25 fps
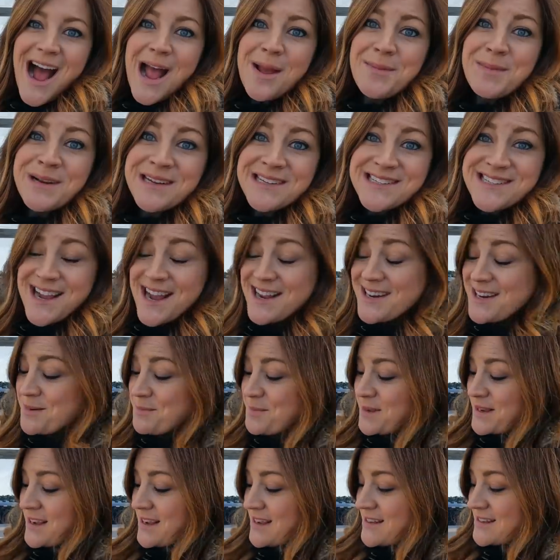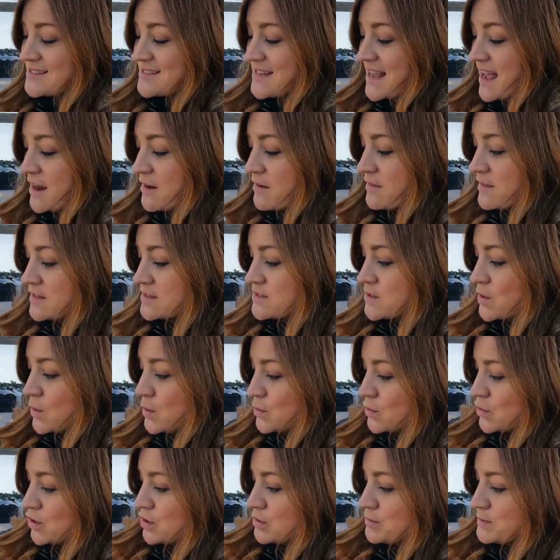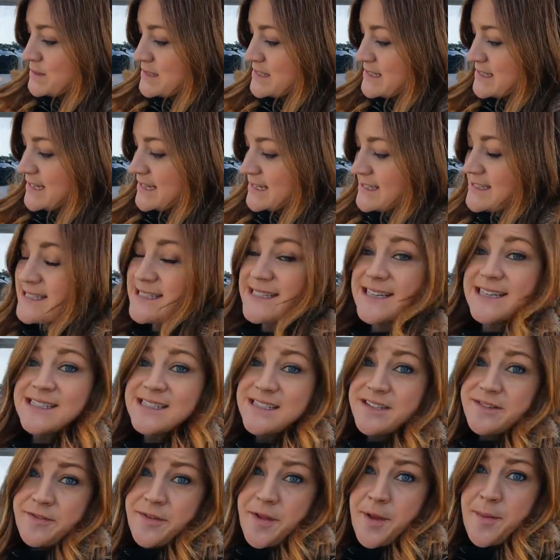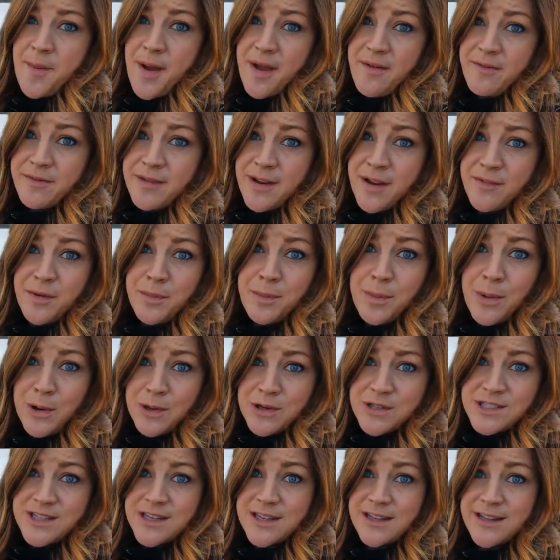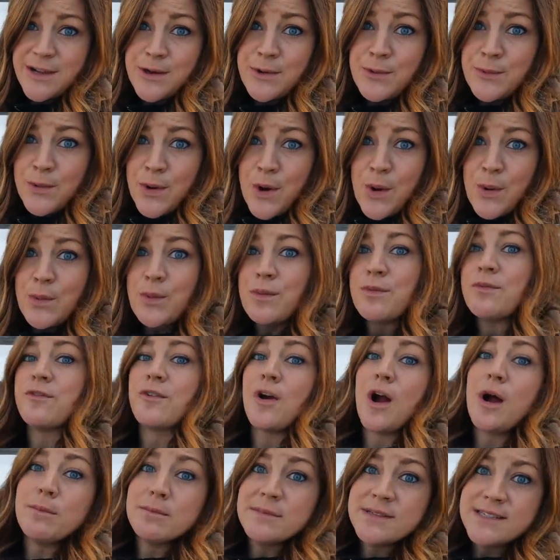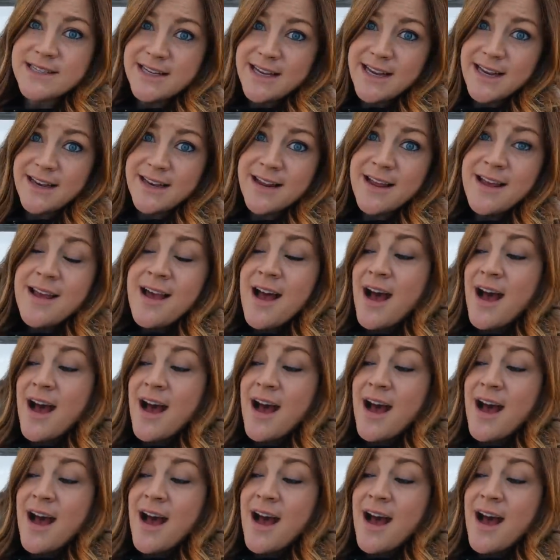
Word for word: I'm excited because out of this whole group of seeds, 6 of them I've never personally grown from seed.